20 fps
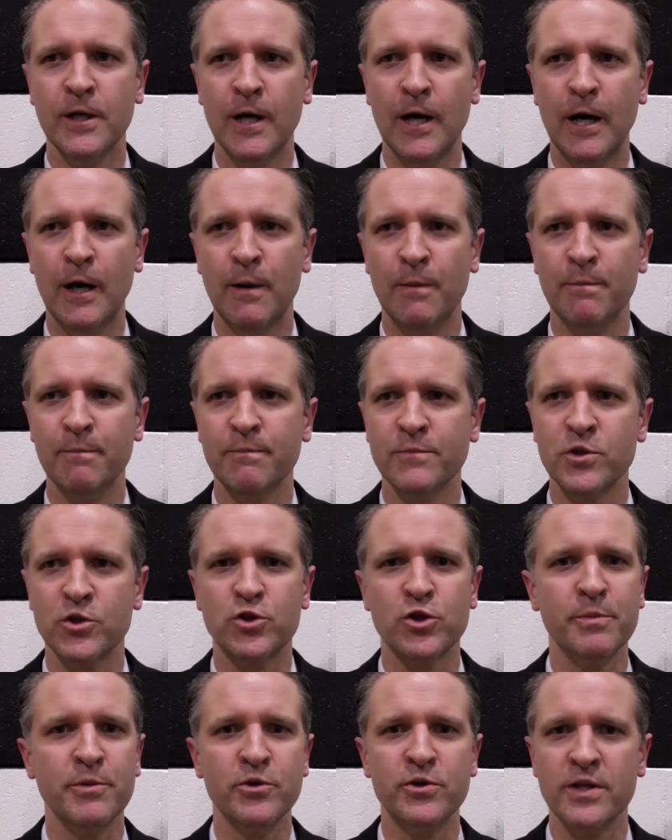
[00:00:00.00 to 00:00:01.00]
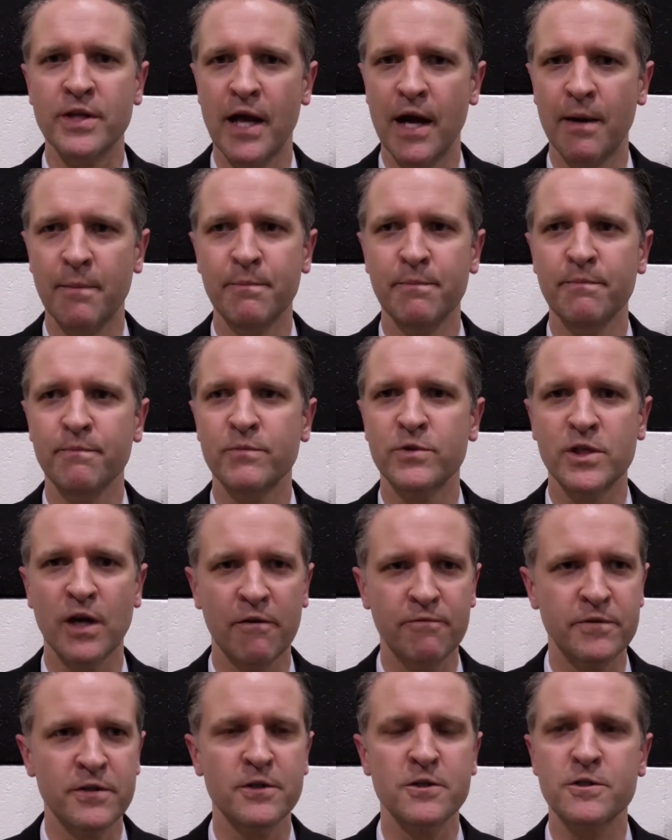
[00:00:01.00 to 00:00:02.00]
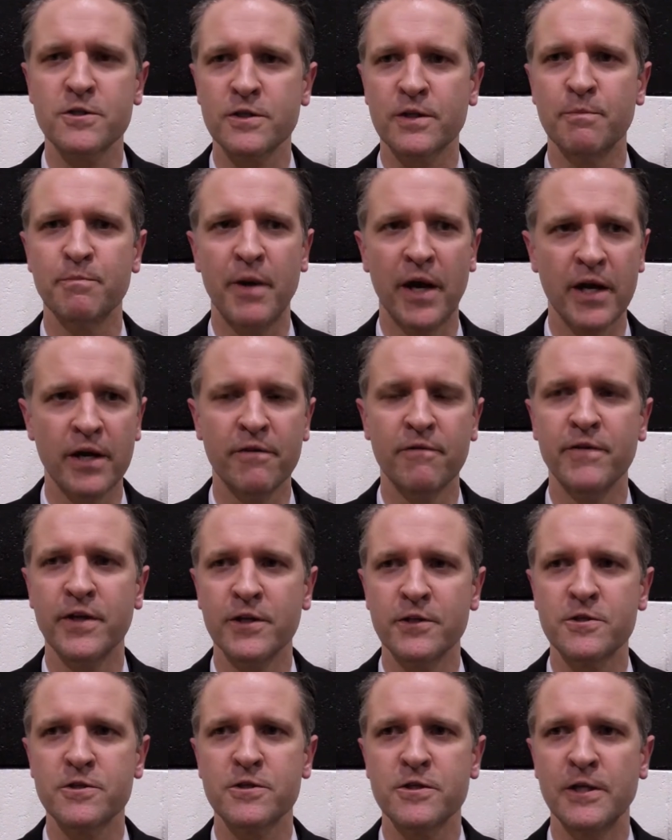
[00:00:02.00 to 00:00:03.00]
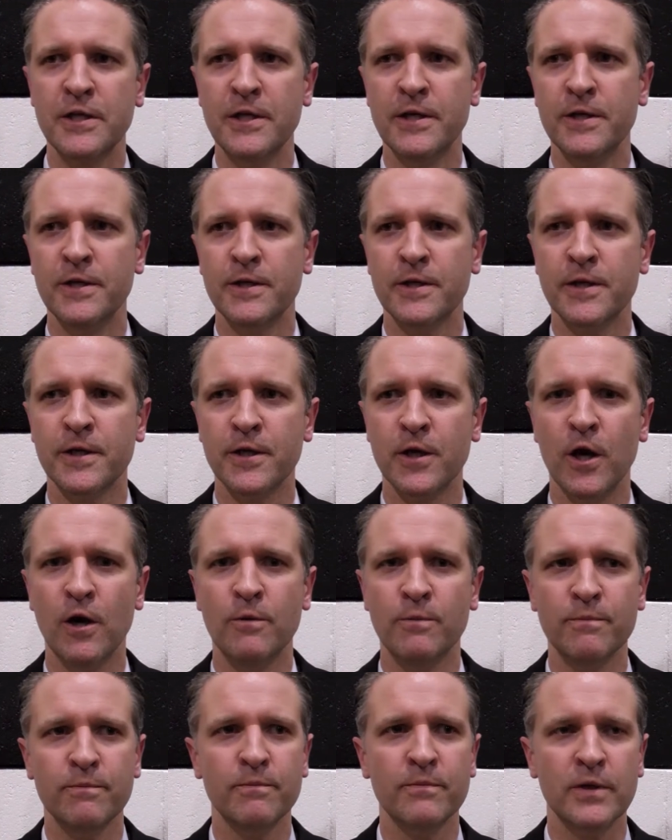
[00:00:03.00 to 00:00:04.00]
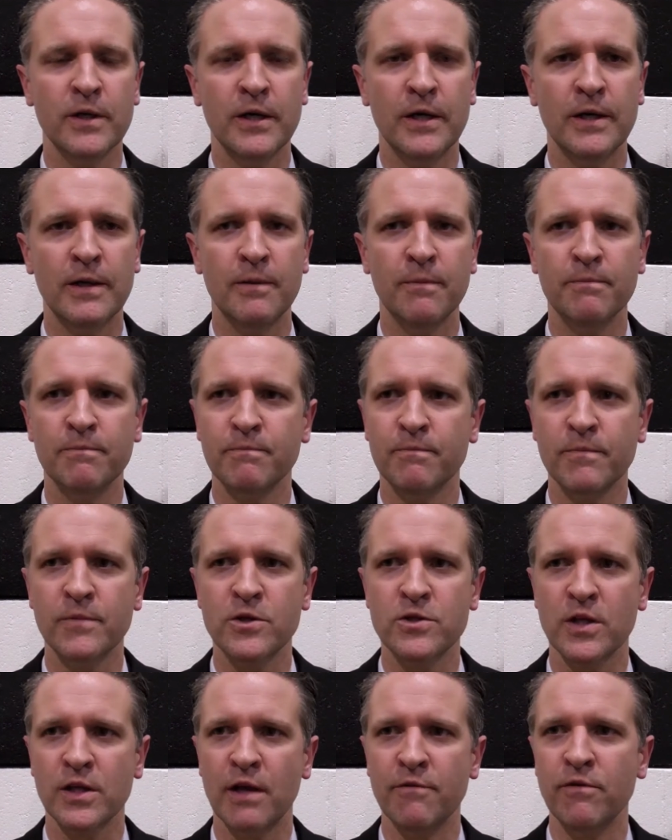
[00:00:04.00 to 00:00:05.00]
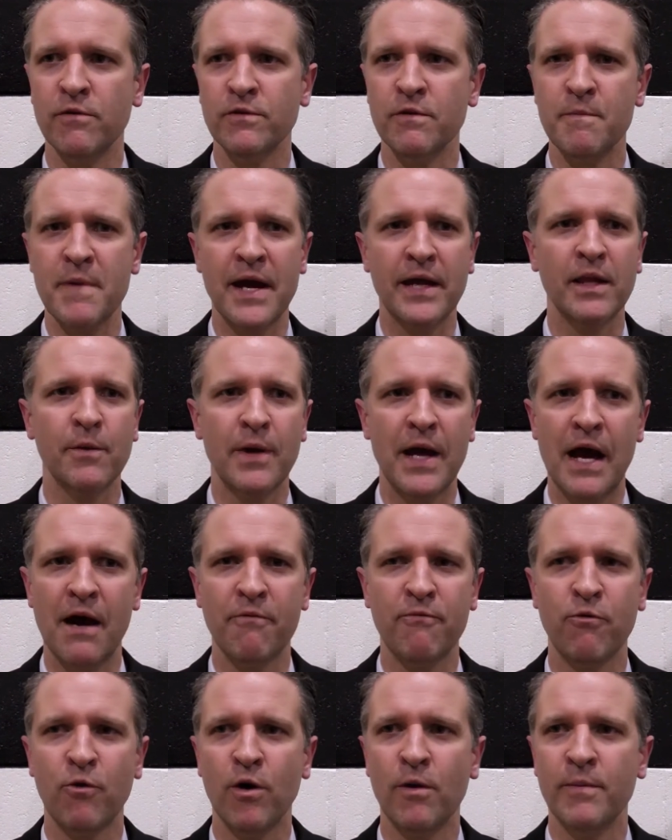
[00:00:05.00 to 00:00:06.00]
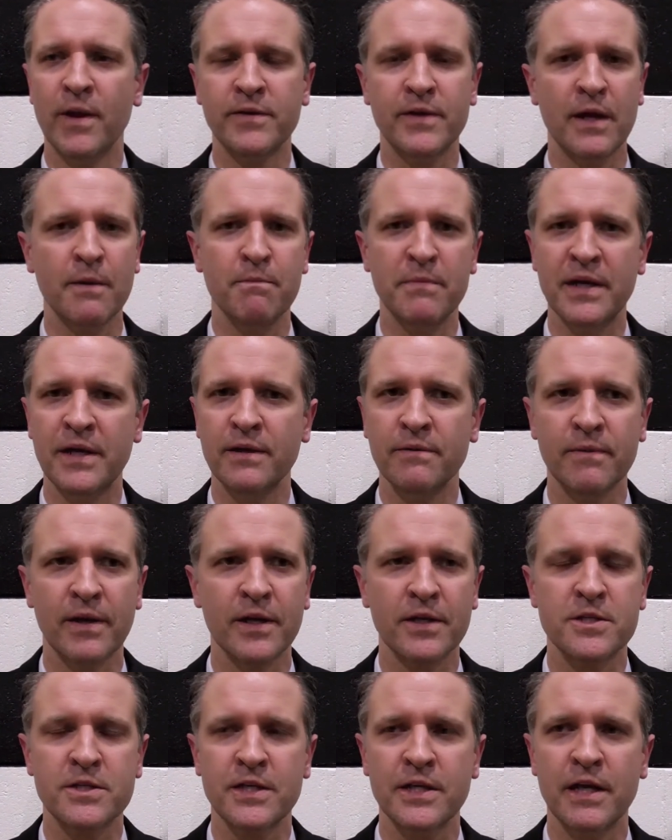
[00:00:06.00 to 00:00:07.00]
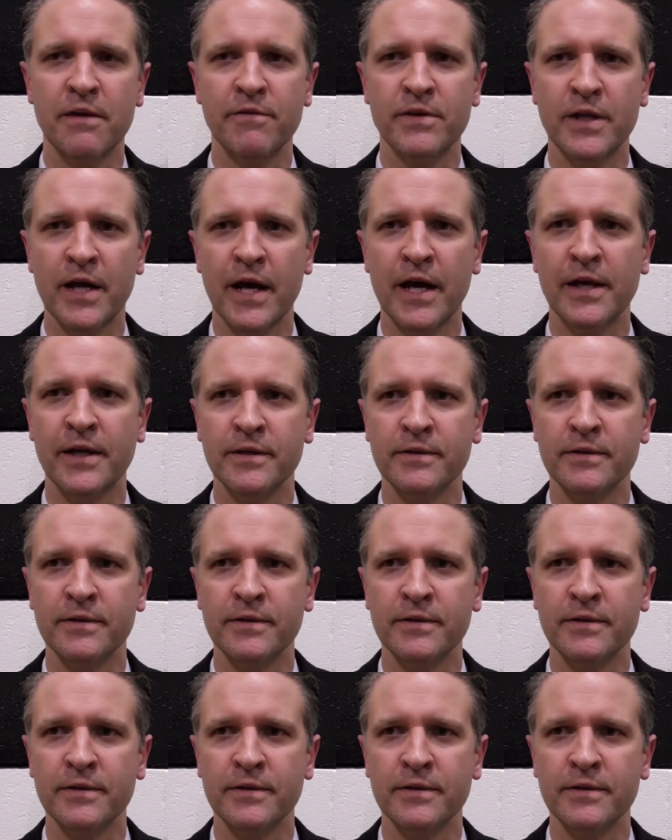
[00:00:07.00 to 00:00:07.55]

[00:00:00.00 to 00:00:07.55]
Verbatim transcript: Um, it's a tribute to them, toughness, competitiveness, you know, um, there's a level of demand that we have for them that they meet and exceed every day.